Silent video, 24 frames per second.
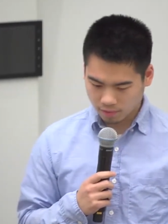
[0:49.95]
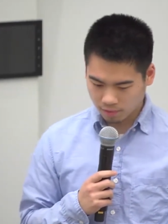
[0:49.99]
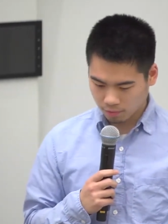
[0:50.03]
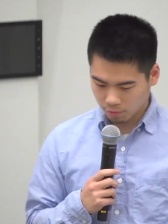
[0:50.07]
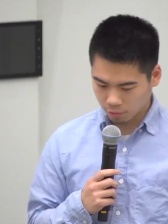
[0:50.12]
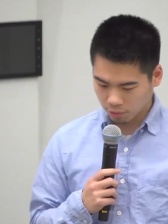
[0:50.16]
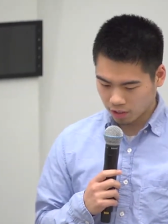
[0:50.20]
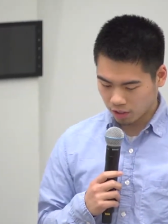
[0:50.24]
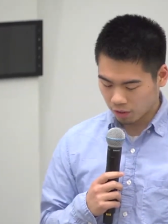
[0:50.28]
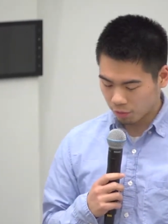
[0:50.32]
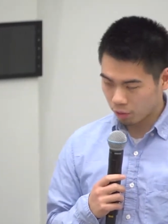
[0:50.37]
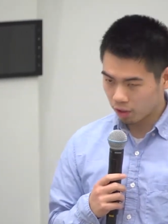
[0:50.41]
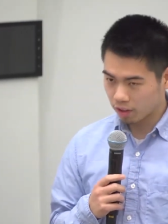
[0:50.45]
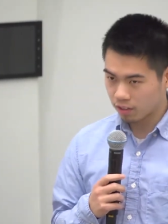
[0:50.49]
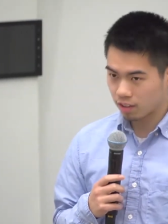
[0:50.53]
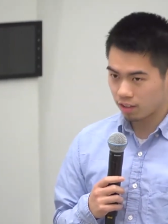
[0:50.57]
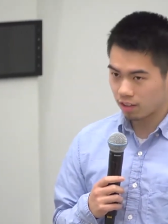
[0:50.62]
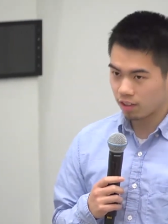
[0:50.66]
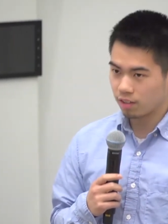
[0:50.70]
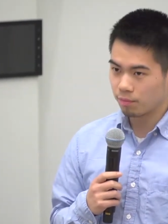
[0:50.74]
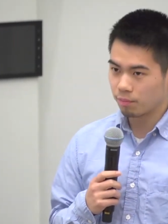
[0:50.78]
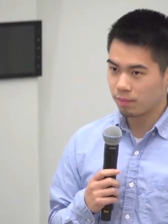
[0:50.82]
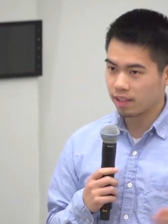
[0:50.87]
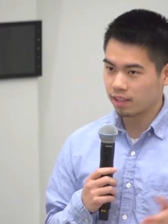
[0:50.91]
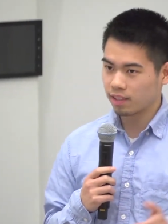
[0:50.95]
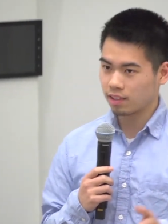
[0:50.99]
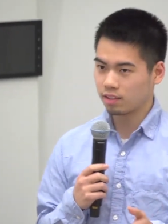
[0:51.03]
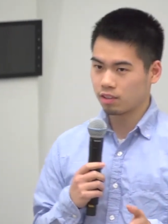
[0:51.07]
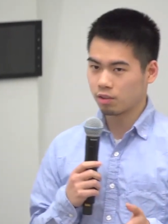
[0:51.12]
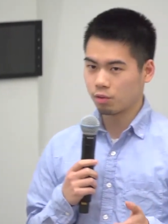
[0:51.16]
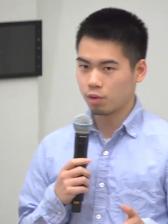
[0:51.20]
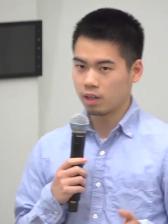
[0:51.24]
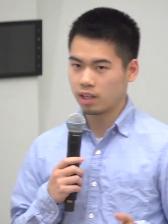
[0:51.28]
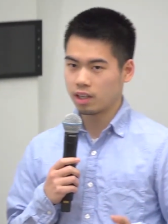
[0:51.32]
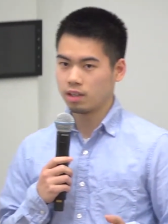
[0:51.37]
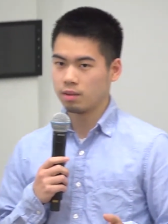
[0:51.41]
we are working on making
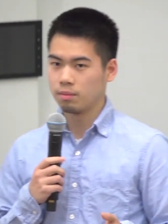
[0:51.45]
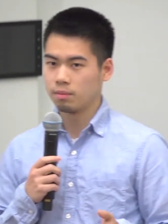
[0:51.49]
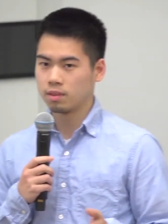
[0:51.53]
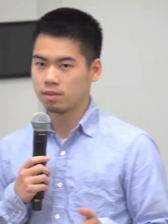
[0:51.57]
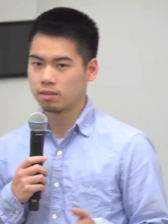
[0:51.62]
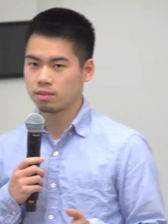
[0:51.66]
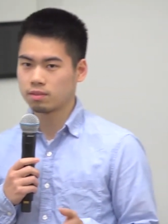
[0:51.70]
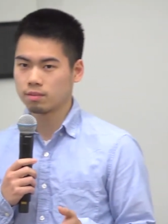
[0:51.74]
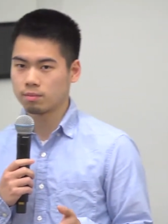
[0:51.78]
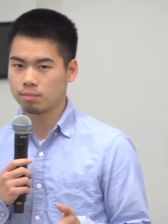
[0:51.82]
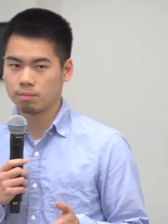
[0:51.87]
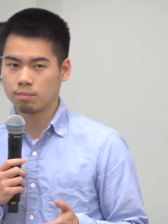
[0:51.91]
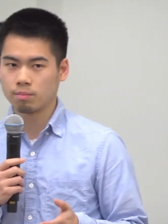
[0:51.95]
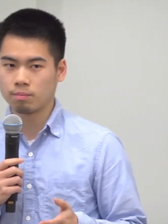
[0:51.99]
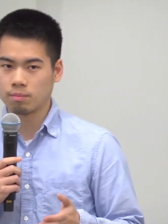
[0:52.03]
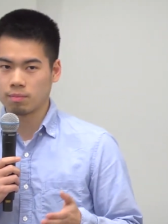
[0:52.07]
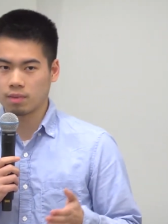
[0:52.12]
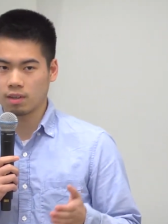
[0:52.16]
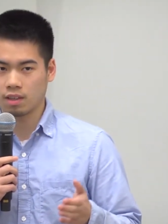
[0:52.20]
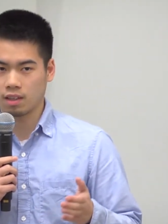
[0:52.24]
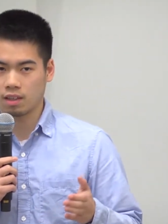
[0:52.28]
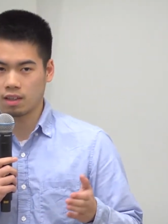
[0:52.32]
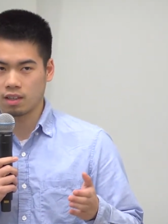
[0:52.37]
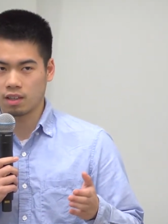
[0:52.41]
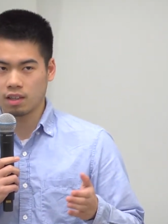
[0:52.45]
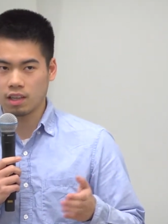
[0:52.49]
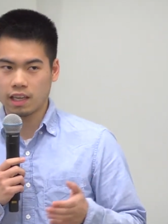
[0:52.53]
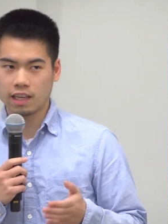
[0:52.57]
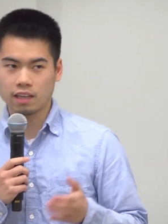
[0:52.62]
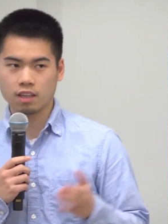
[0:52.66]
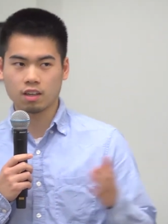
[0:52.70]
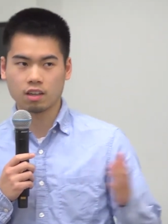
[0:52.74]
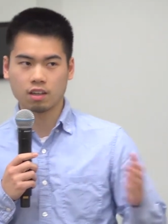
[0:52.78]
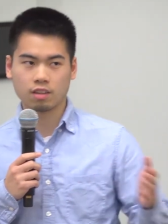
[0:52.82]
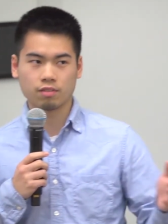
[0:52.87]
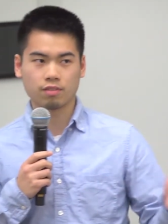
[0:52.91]
the web
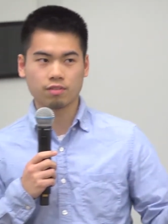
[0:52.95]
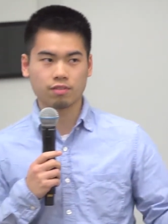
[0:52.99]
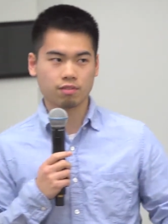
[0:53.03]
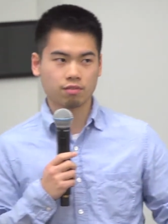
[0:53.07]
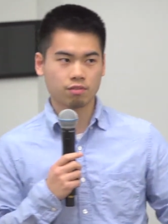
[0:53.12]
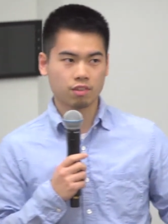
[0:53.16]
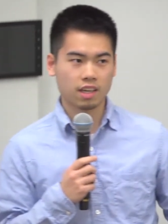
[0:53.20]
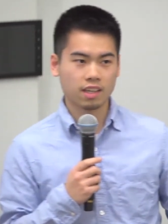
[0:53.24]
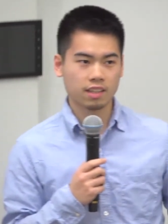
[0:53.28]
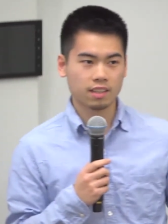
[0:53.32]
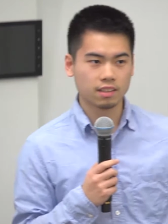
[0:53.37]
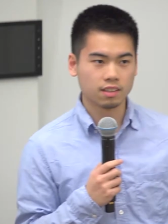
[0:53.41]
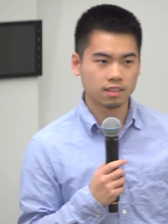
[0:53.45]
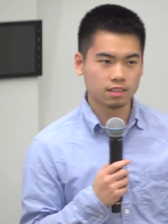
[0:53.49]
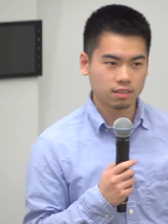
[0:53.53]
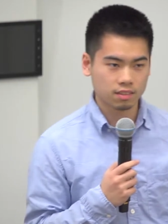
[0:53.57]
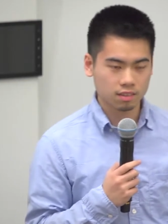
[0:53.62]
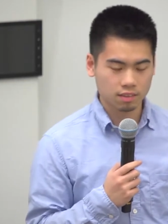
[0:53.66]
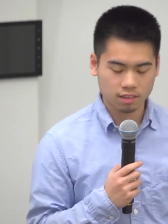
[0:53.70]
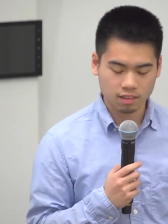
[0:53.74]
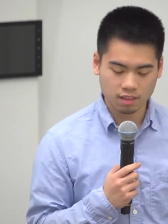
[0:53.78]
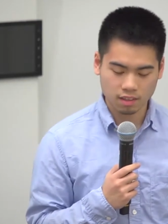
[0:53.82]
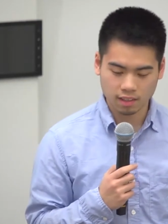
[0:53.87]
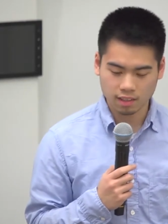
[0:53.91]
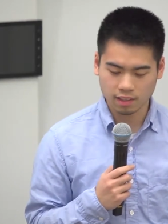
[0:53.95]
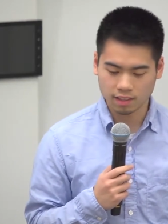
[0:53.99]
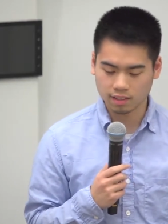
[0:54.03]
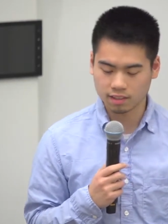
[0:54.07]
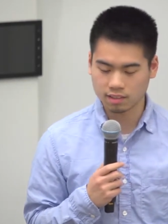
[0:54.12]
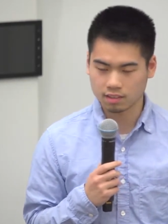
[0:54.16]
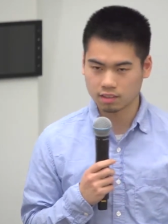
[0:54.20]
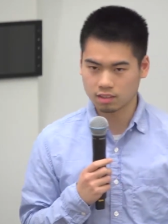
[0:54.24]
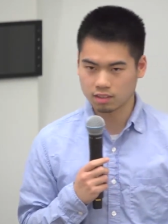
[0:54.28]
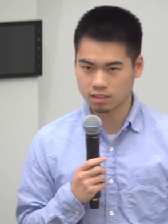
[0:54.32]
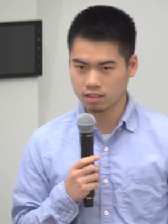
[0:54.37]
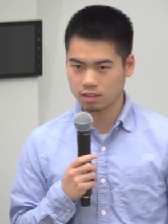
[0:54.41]
AR ready,
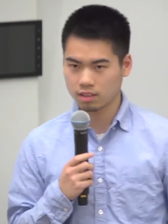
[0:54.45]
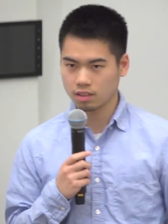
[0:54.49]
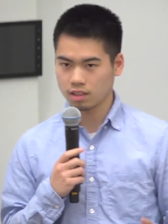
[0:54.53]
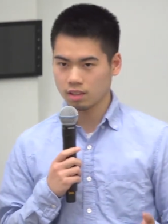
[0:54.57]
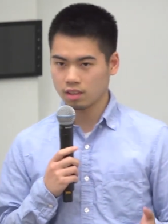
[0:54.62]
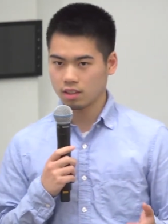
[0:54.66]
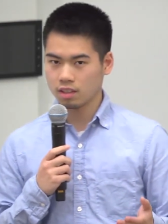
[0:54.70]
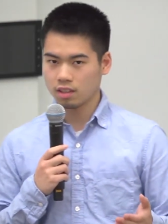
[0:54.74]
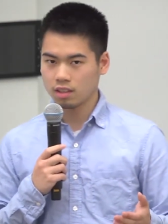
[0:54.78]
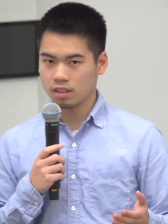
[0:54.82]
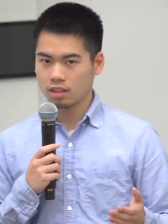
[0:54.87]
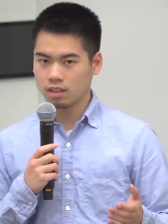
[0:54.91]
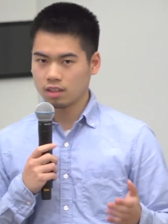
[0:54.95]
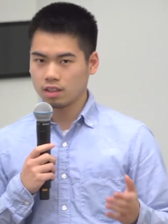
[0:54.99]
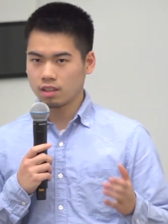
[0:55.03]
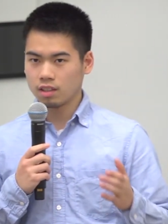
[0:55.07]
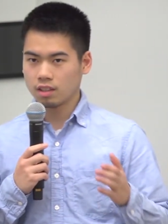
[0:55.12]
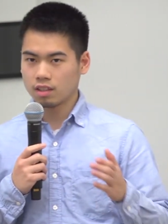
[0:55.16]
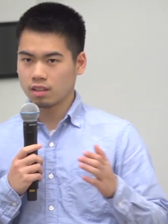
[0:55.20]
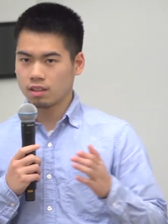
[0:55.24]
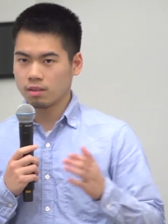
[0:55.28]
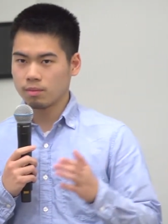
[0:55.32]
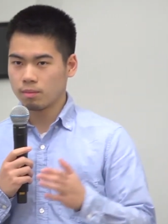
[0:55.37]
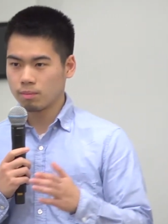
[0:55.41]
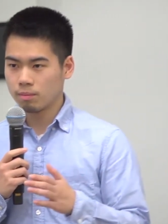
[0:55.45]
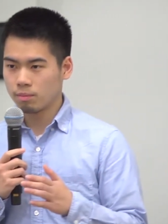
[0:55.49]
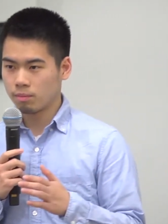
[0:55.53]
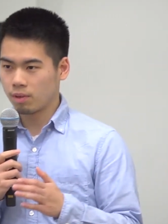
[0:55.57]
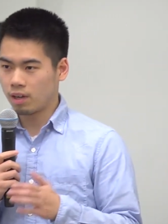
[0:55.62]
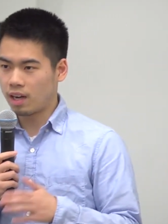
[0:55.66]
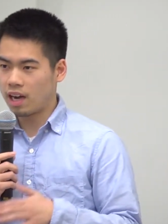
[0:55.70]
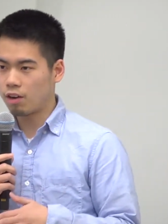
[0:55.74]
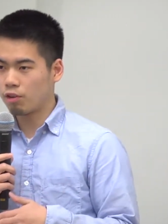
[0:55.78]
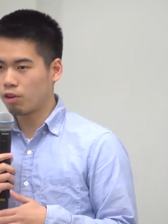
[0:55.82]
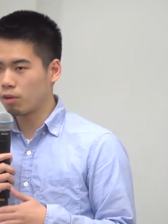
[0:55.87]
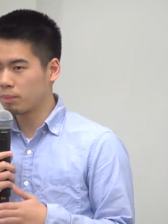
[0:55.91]

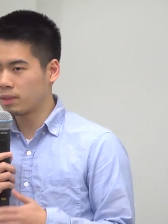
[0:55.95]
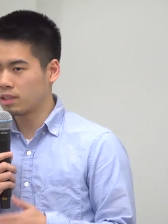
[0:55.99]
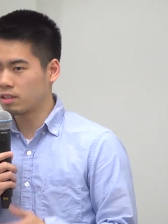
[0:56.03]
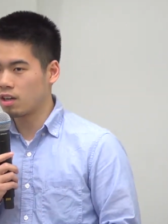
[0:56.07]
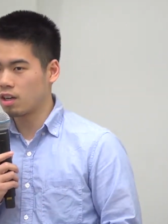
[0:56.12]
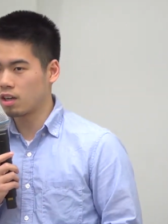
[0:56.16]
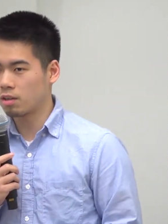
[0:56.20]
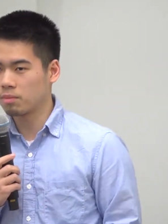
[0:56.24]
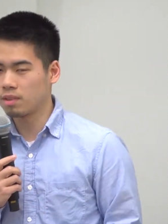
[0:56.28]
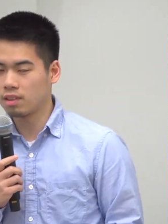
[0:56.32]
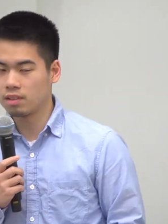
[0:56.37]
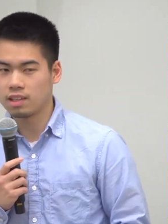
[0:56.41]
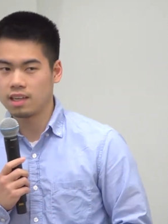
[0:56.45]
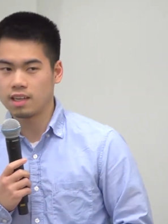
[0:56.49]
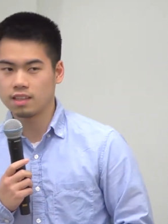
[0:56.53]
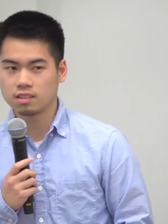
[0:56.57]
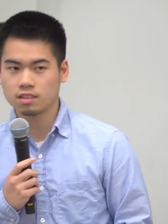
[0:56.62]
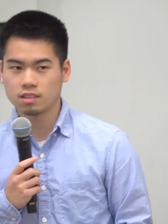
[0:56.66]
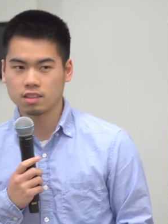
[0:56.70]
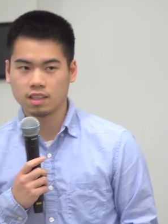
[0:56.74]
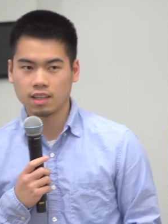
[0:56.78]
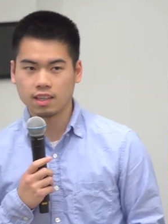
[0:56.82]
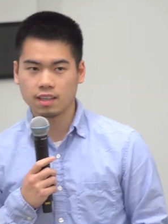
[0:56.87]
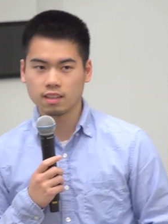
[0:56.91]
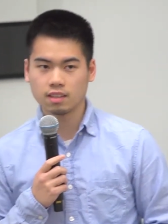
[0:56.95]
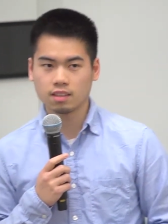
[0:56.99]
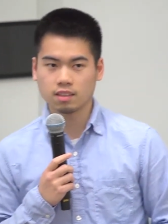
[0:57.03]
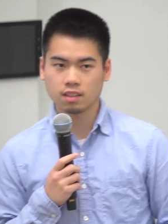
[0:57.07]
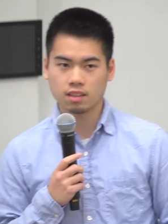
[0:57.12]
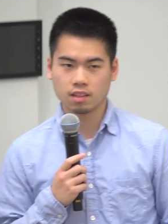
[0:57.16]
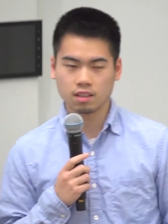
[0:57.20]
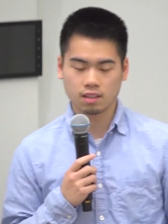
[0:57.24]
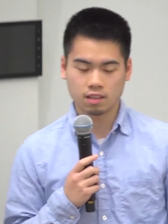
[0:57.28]
but I won't be talking about that today.